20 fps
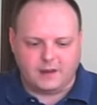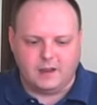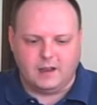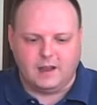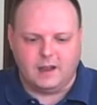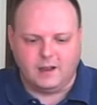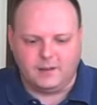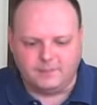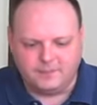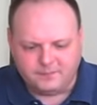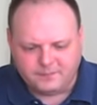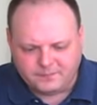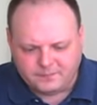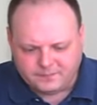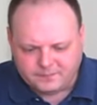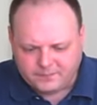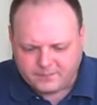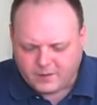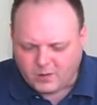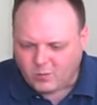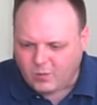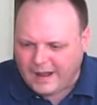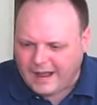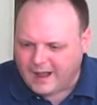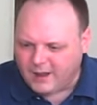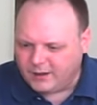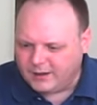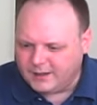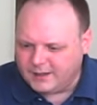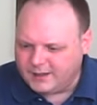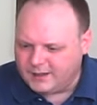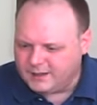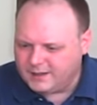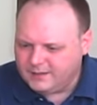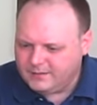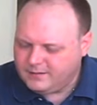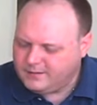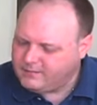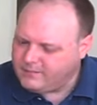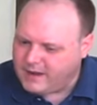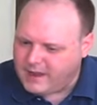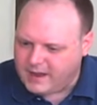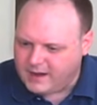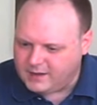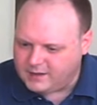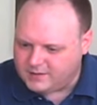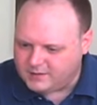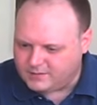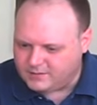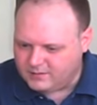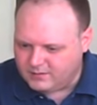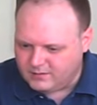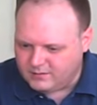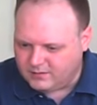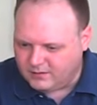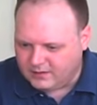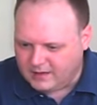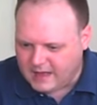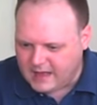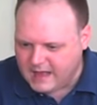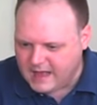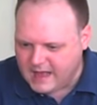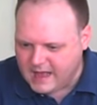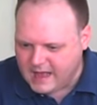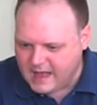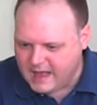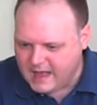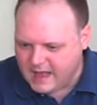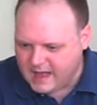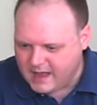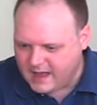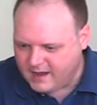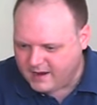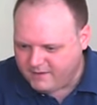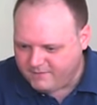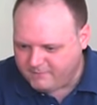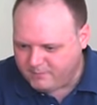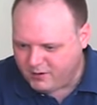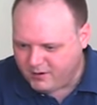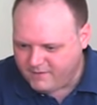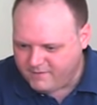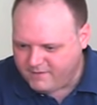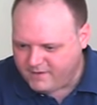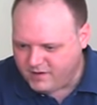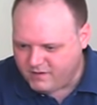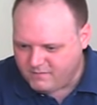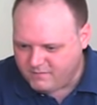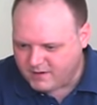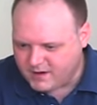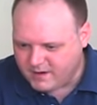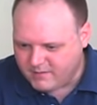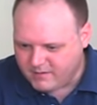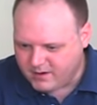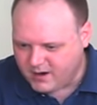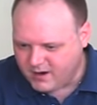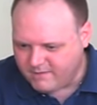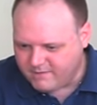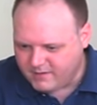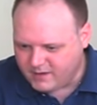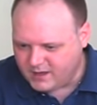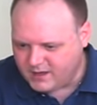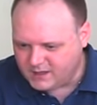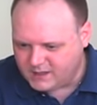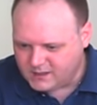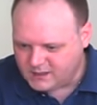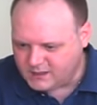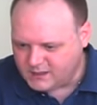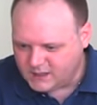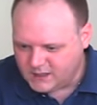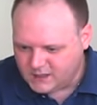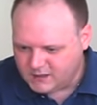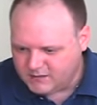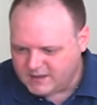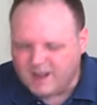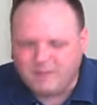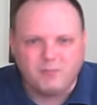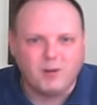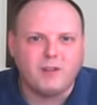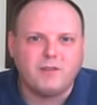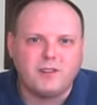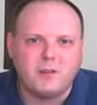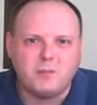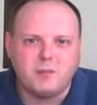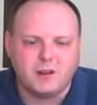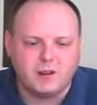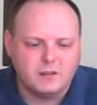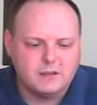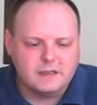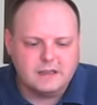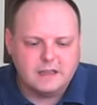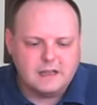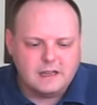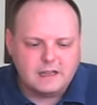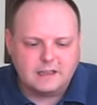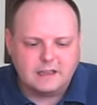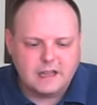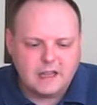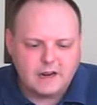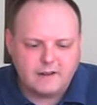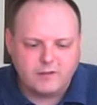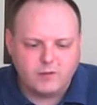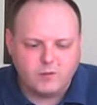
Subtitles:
Wow, man, it's a lot of perfume coming off of this. Not perfume, but a lot